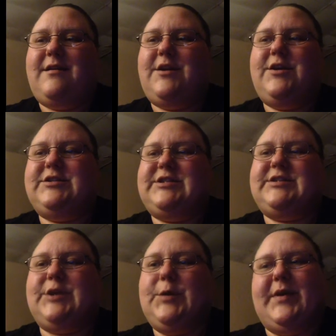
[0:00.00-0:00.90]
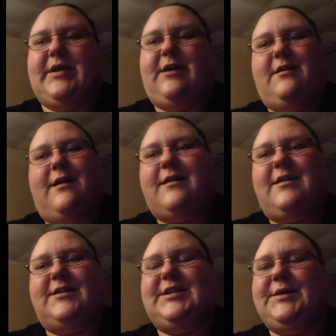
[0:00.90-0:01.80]
"You're stupid, you're not
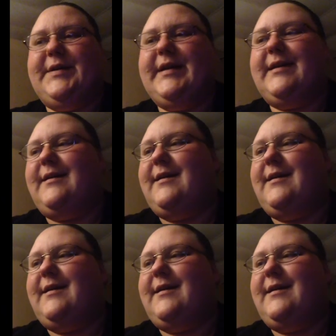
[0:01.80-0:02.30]
gonna do it,"